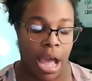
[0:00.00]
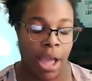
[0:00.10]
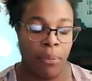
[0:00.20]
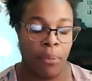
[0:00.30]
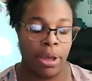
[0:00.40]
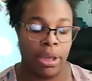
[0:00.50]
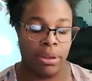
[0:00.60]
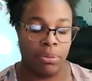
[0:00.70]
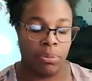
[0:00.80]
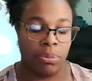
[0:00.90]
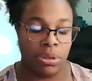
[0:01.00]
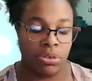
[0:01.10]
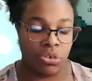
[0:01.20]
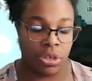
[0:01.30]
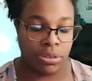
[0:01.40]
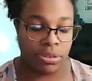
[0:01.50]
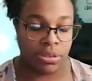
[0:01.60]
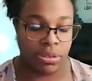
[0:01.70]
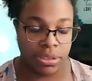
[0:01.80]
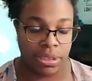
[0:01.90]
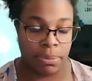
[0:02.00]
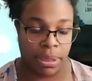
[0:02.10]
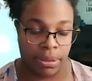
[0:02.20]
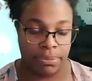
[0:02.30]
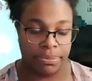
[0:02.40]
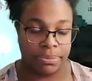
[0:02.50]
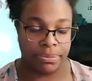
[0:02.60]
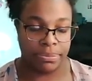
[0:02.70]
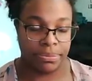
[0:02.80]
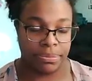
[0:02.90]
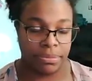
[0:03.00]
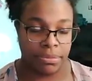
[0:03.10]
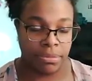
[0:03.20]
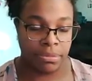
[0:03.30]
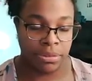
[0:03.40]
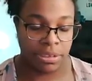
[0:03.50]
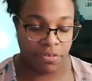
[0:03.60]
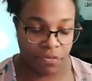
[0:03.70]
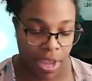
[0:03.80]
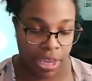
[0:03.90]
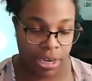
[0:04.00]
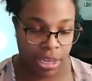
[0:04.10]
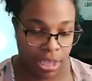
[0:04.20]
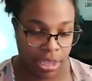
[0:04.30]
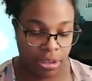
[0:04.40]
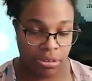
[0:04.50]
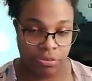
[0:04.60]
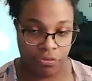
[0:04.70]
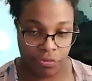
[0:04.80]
I want when Jesus looks at me to find his